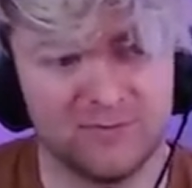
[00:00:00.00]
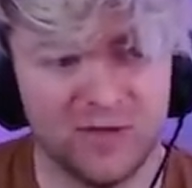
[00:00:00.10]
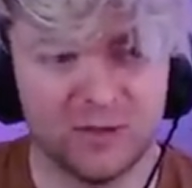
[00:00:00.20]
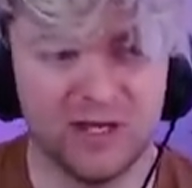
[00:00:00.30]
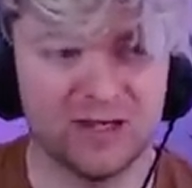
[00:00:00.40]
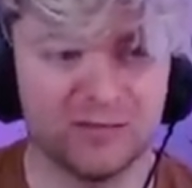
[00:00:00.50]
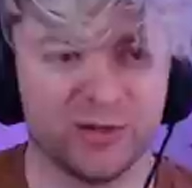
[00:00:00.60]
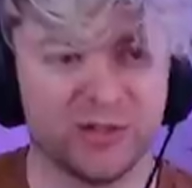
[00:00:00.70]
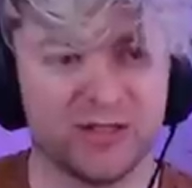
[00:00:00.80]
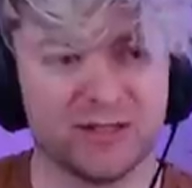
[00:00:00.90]
Okay, he
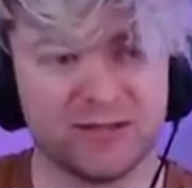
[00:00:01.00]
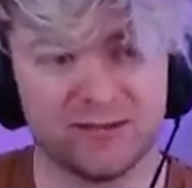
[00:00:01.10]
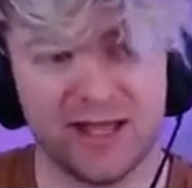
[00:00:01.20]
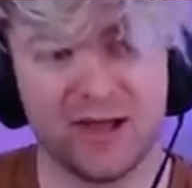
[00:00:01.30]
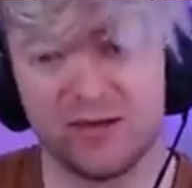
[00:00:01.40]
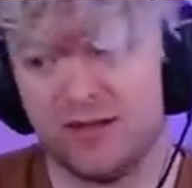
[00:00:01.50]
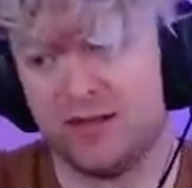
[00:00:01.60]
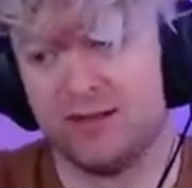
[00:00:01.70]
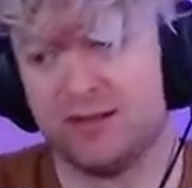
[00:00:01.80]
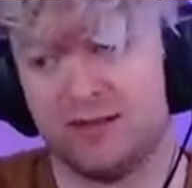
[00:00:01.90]
pushes. Now,
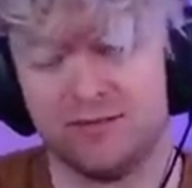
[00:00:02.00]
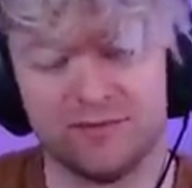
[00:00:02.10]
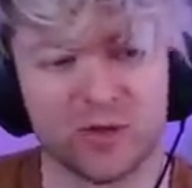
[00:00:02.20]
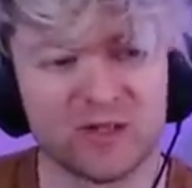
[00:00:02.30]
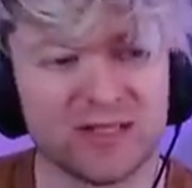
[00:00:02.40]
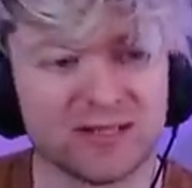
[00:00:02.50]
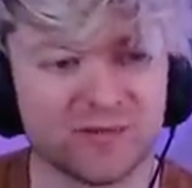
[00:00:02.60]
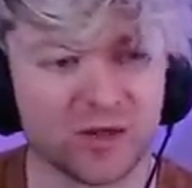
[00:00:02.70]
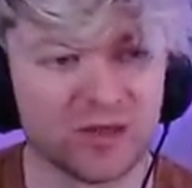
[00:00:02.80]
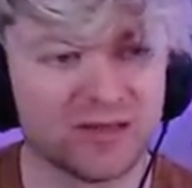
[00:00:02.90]
first things
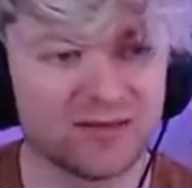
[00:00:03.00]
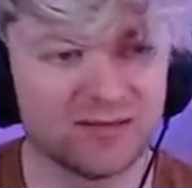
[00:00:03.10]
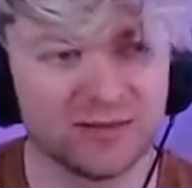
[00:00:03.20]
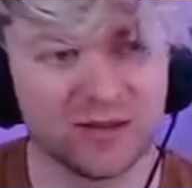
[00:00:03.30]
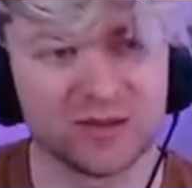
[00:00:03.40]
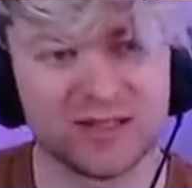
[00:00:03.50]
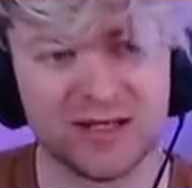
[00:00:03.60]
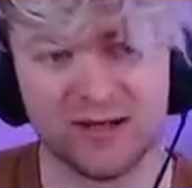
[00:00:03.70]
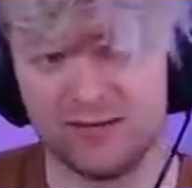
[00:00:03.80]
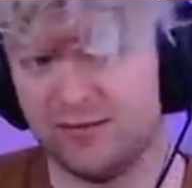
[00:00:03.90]
first, he goes
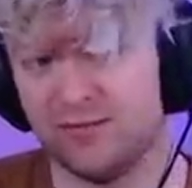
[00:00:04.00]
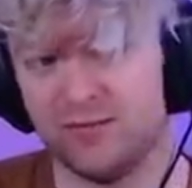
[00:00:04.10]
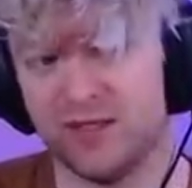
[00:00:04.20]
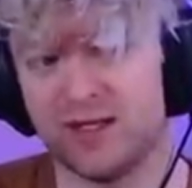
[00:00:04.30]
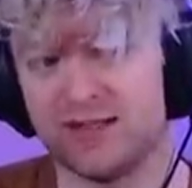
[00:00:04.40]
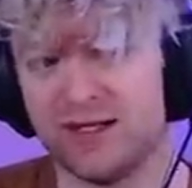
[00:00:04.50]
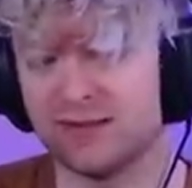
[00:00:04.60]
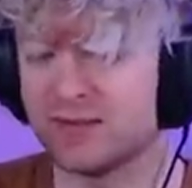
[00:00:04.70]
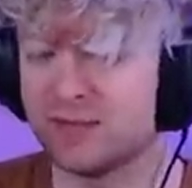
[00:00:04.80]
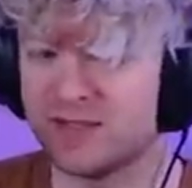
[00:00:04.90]
here. We got to take
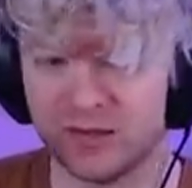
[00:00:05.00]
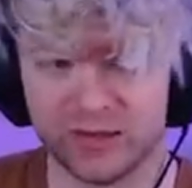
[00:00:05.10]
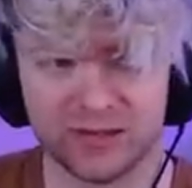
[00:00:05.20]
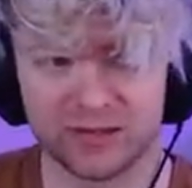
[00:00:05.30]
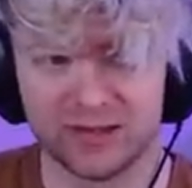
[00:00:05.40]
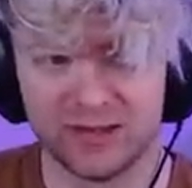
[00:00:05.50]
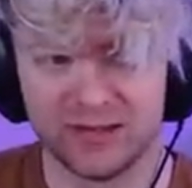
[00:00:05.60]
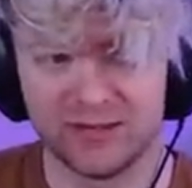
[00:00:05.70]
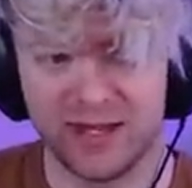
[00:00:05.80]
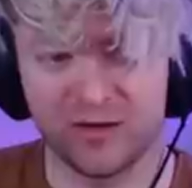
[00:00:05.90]
this material
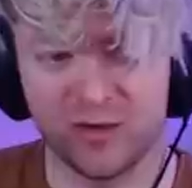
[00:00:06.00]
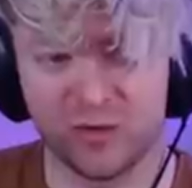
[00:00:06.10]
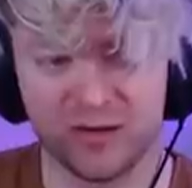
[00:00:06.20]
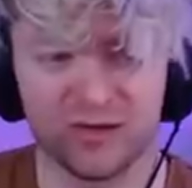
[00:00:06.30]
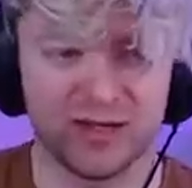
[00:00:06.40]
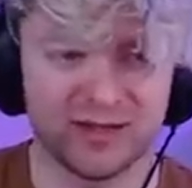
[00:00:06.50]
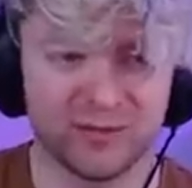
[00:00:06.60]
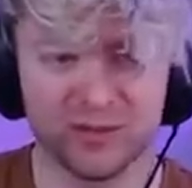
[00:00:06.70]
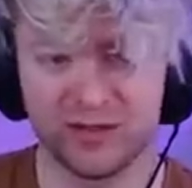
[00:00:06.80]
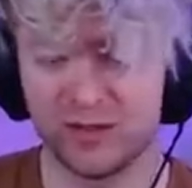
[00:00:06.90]
in the corner, and then
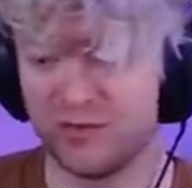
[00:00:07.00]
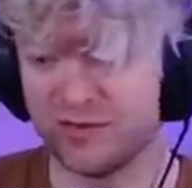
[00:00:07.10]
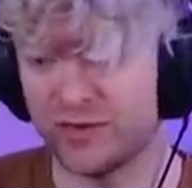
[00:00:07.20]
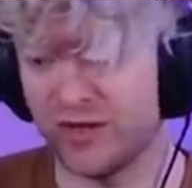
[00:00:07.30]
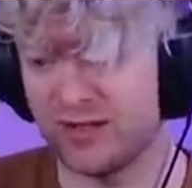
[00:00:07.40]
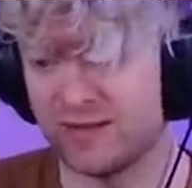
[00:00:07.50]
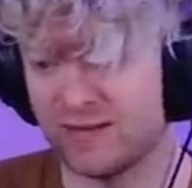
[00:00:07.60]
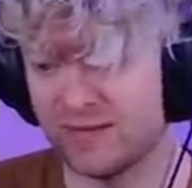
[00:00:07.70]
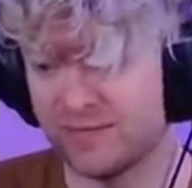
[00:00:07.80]
we're going to go for trades.